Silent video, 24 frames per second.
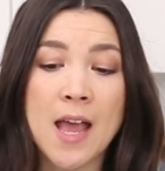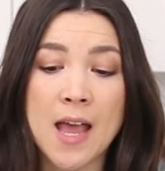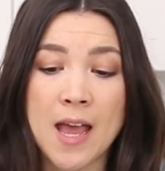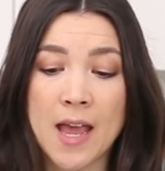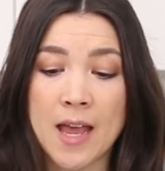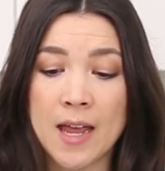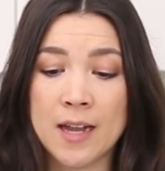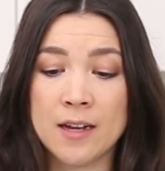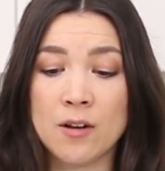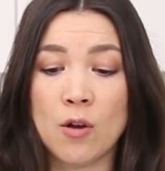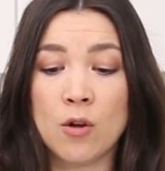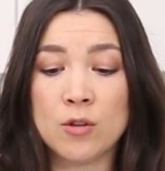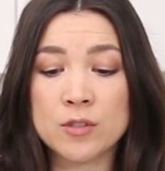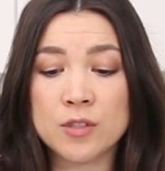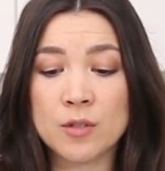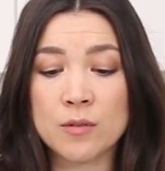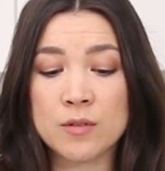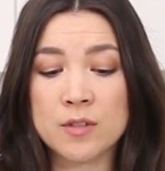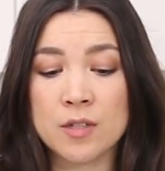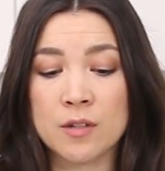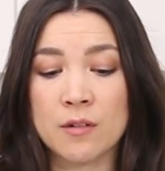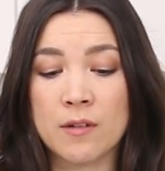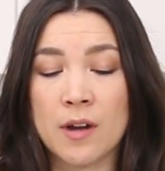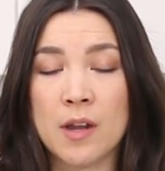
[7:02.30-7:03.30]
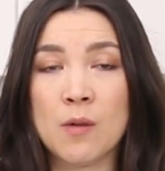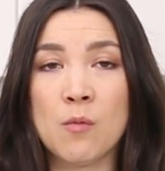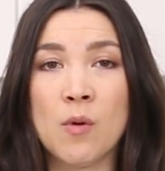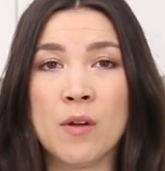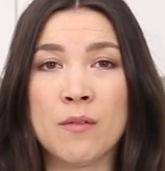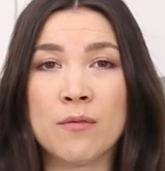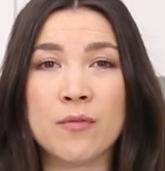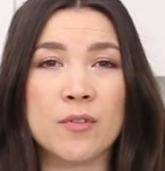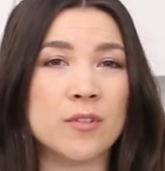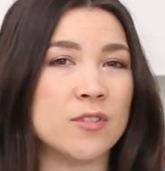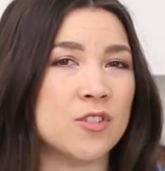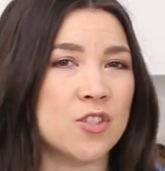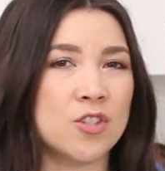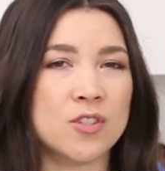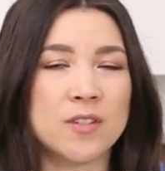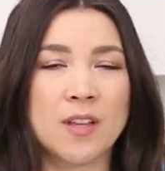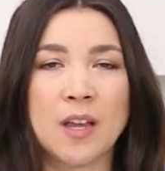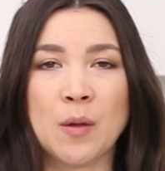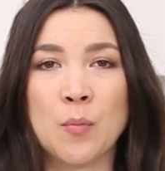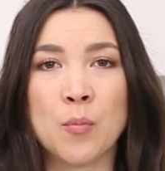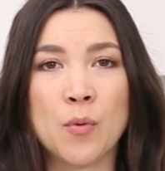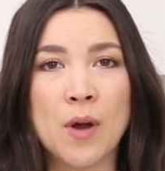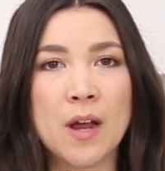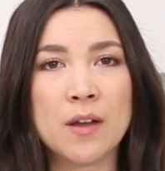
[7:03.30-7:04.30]
And also it's a great one for just
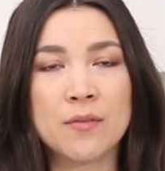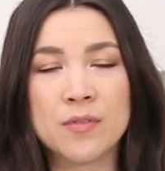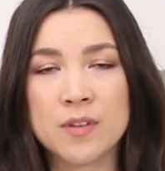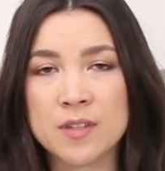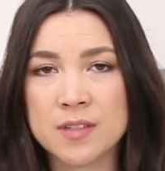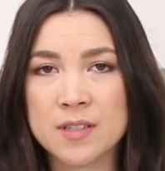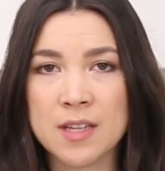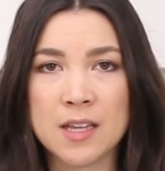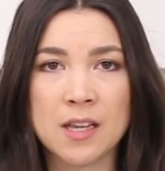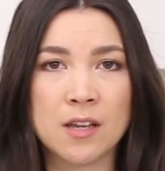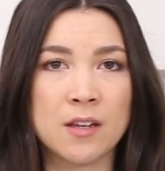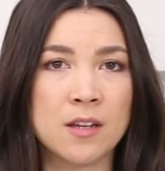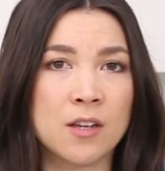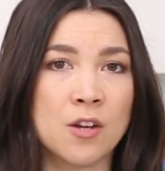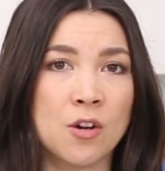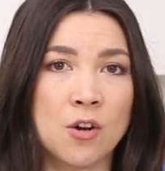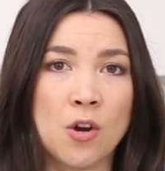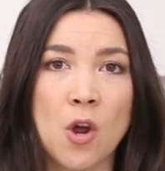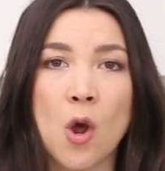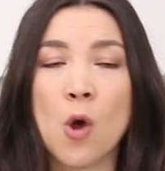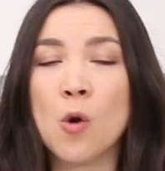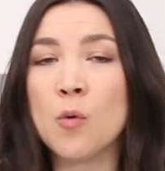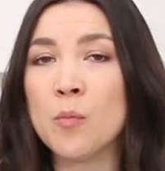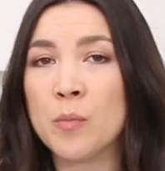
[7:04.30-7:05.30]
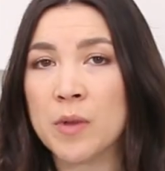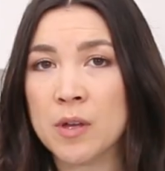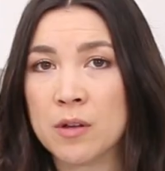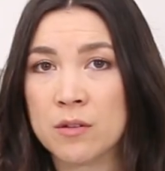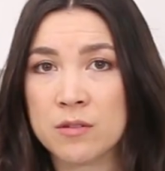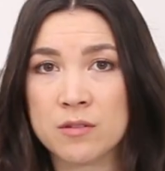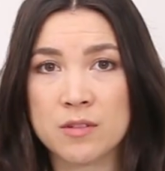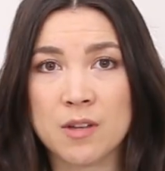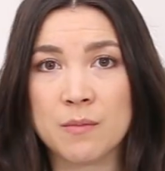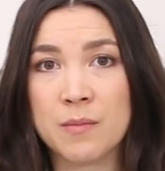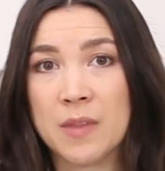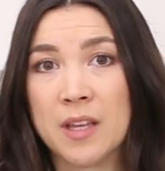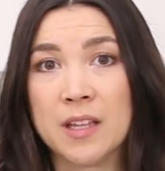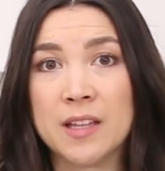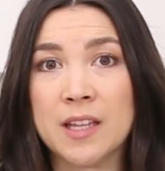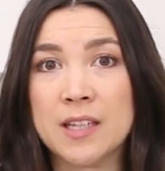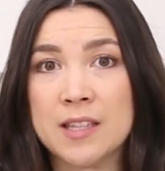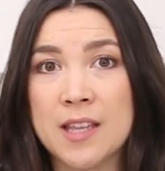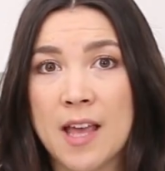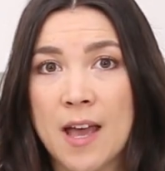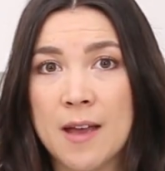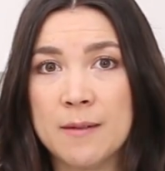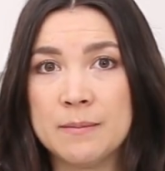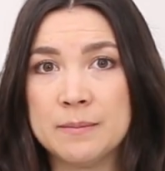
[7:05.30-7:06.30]
like breakfast in your oatmeal or something
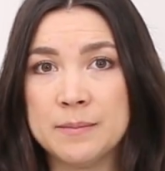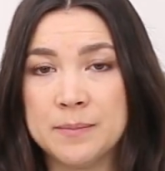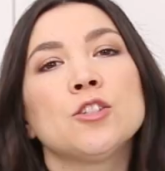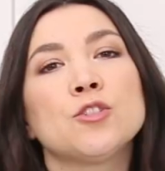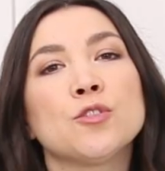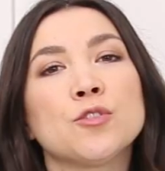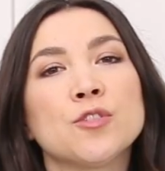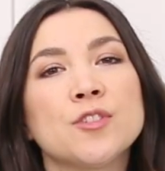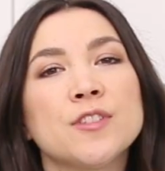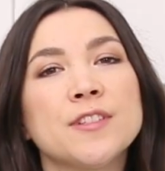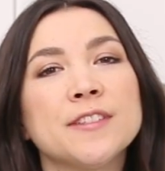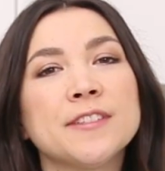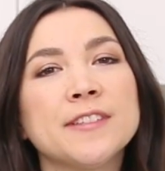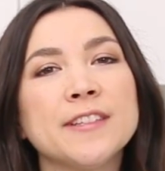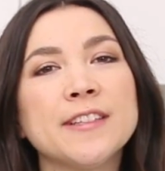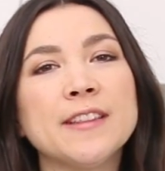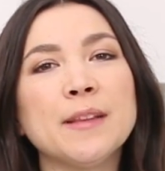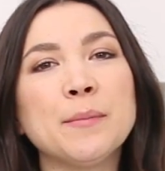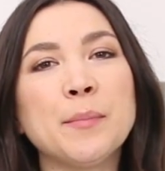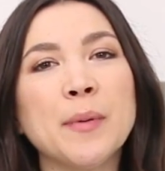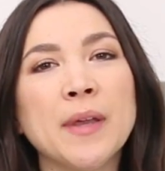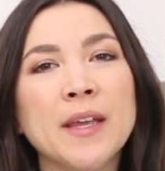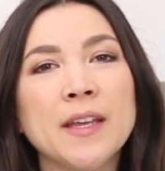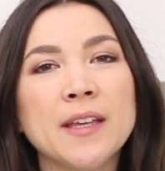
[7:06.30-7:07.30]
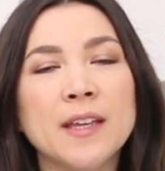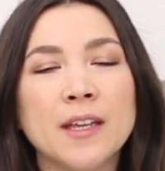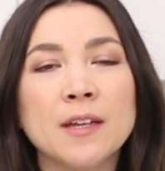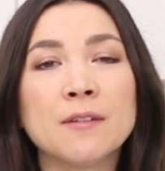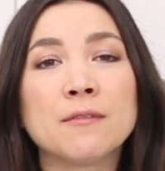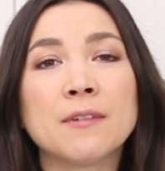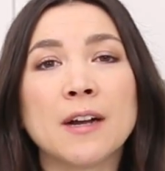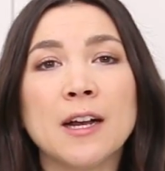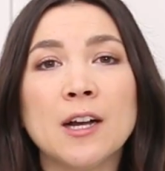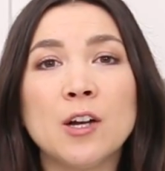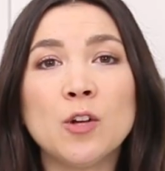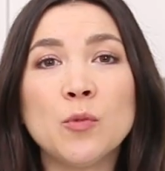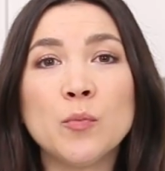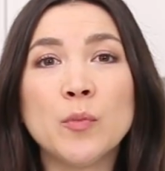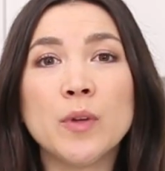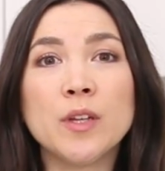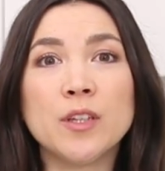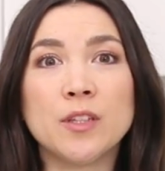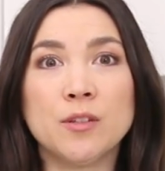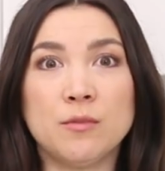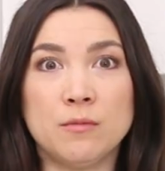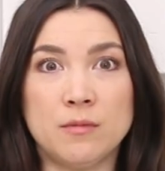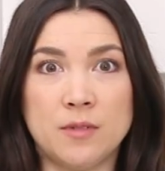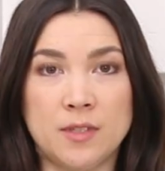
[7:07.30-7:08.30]
like that. So still in the baking realm,
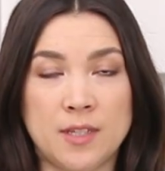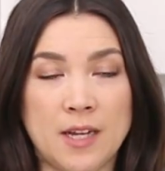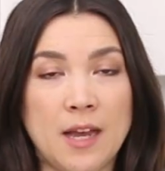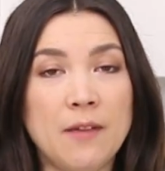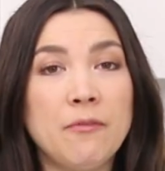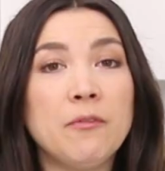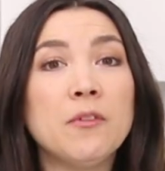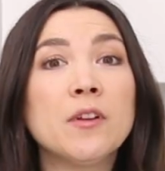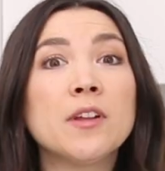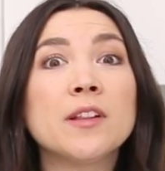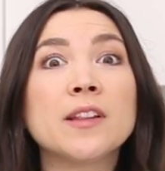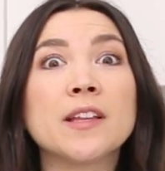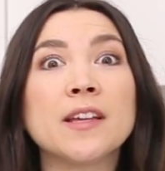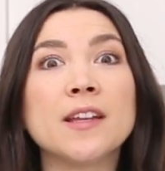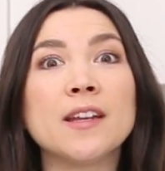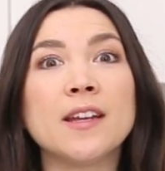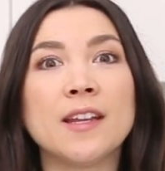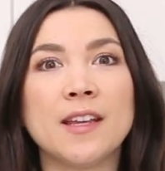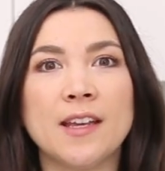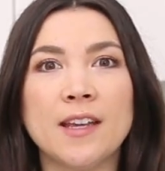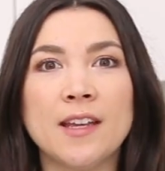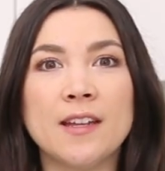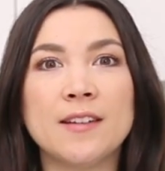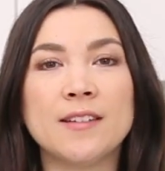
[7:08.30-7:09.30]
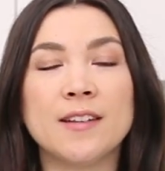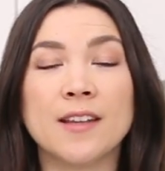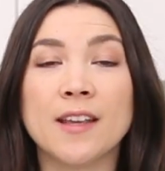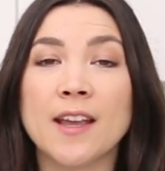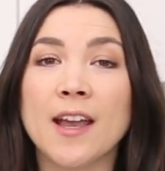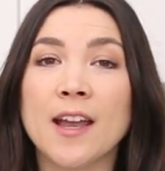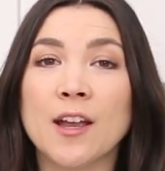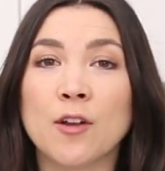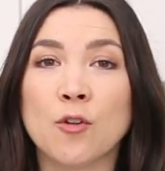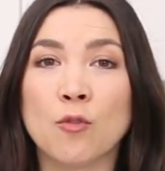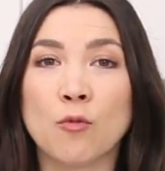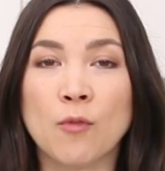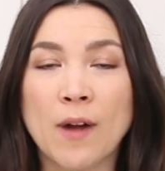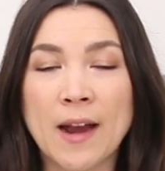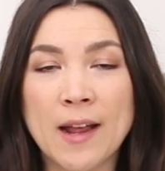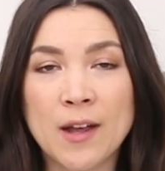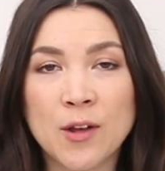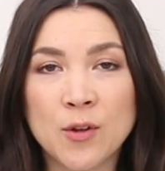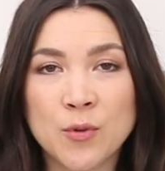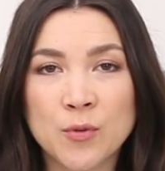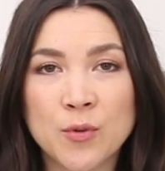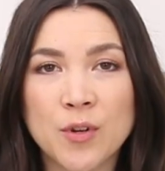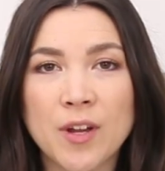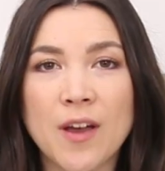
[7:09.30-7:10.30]
you definitely need to get
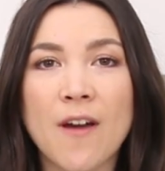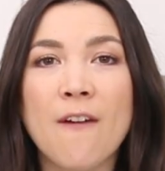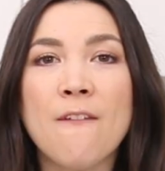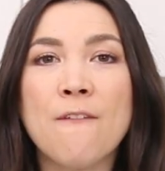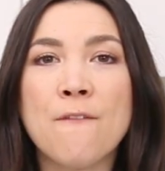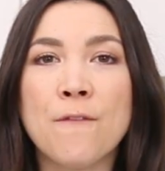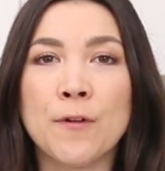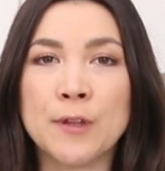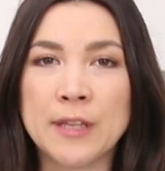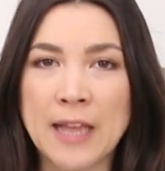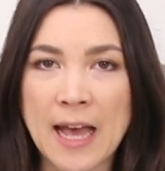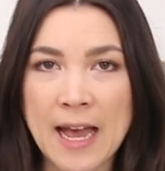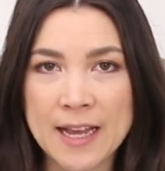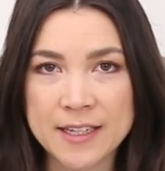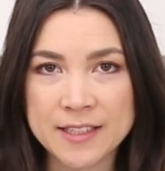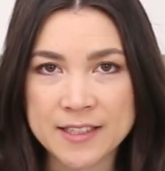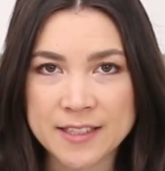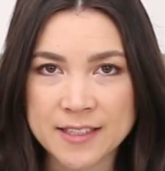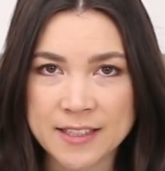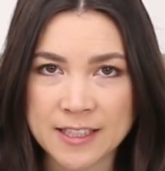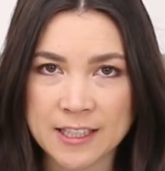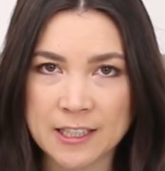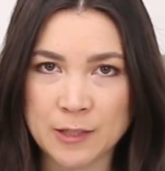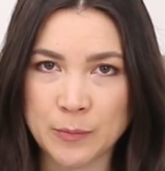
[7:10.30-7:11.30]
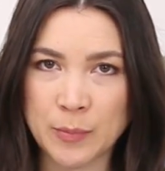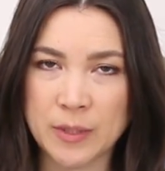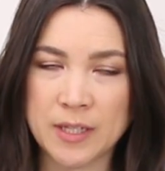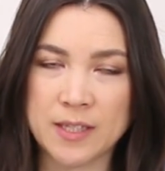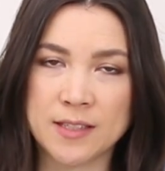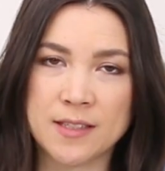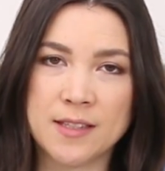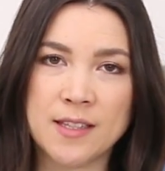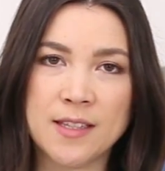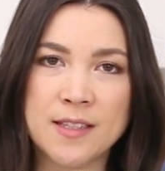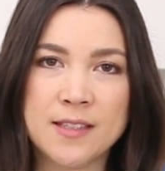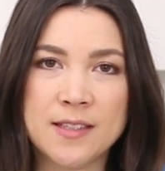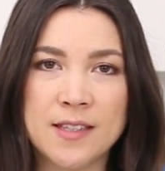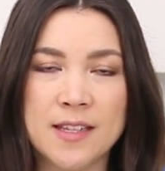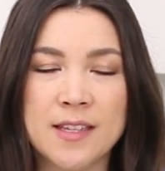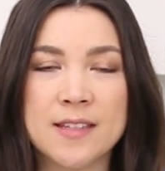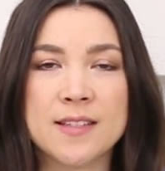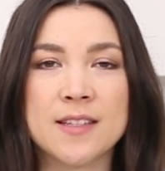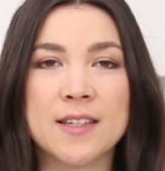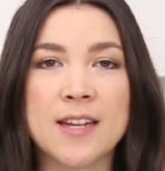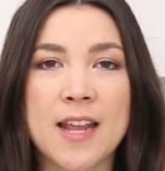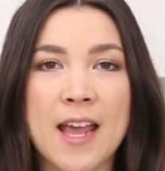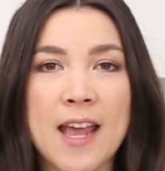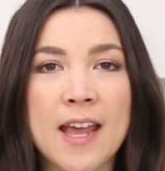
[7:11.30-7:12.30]
ground flaxseed, because this
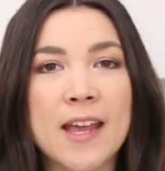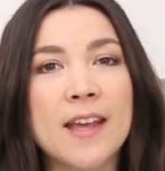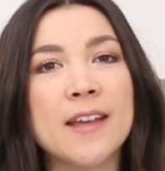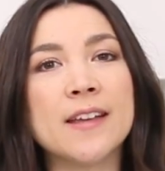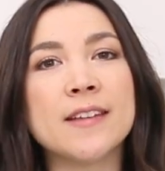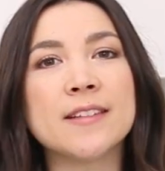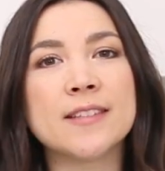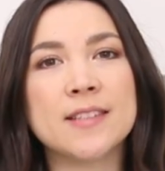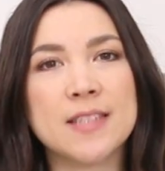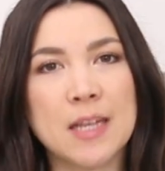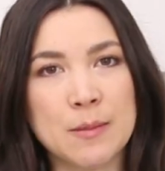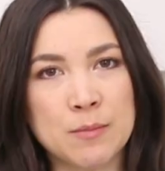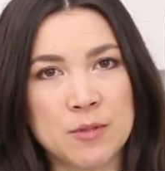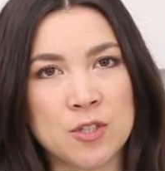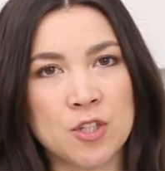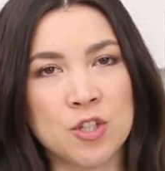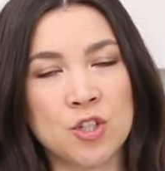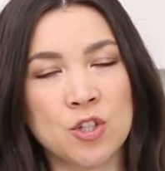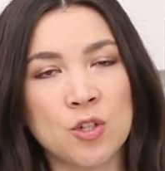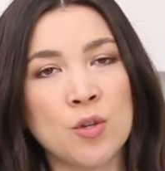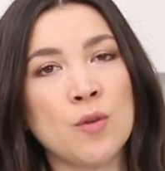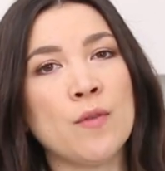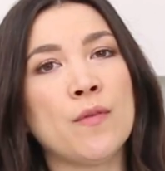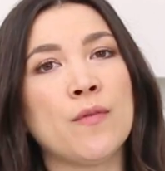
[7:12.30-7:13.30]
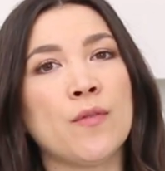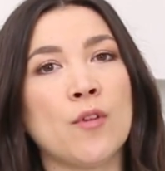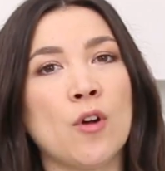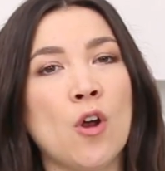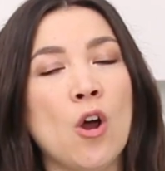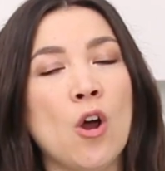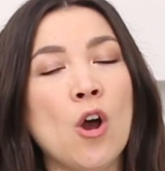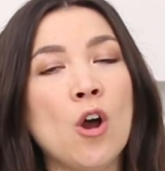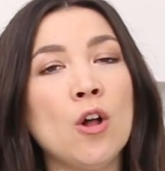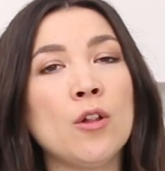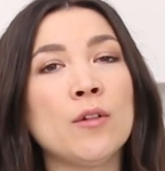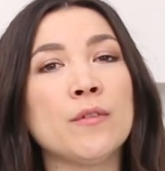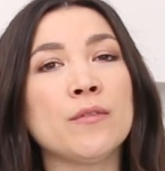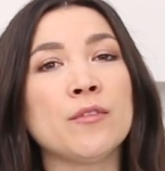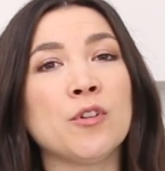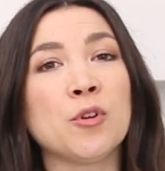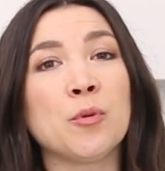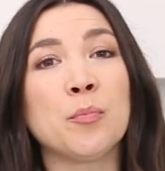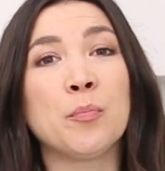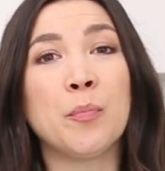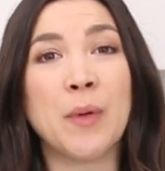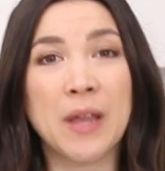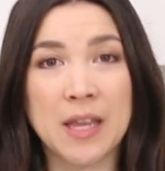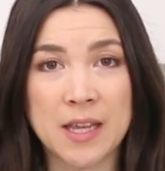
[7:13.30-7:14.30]
is an egg substitute for all of your
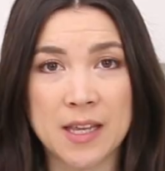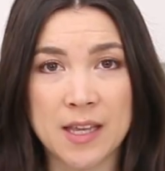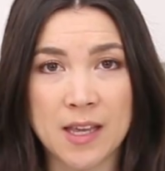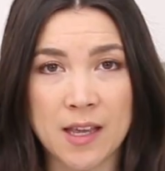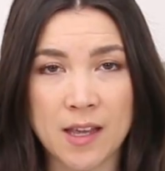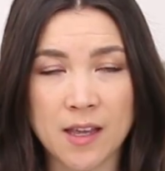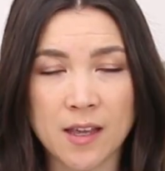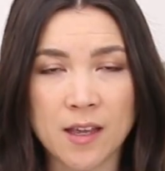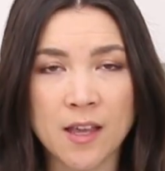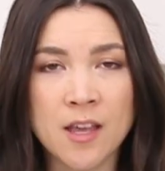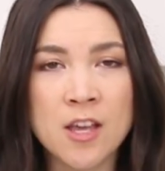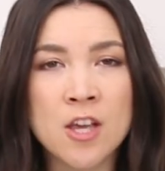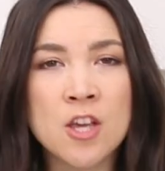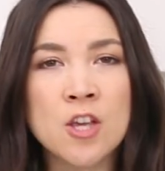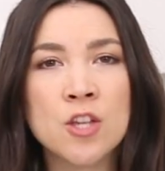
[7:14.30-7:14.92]
baking.